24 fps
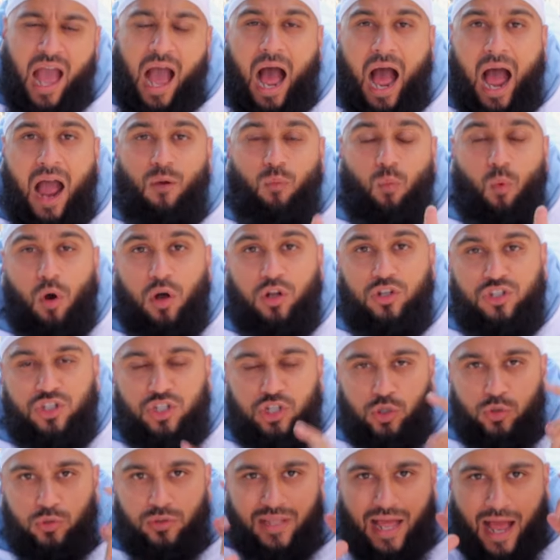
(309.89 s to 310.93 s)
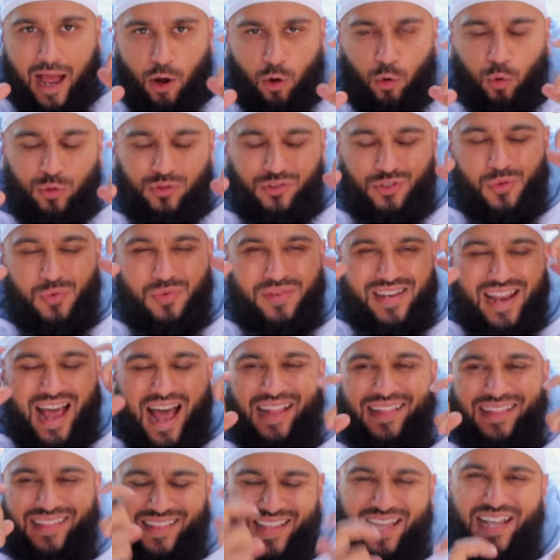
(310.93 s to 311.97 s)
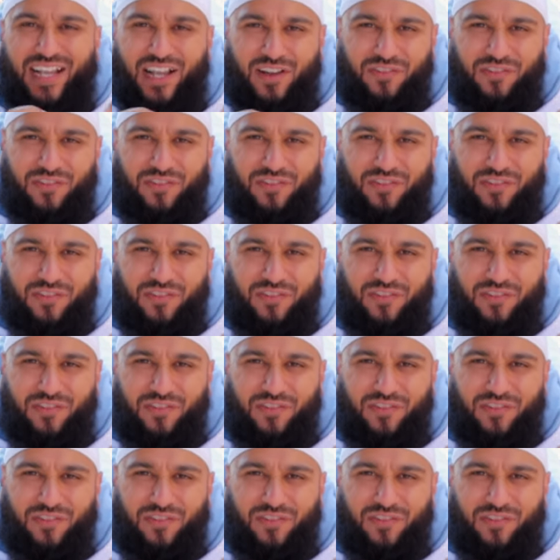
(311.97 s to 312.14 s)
I want you, Daud, to not think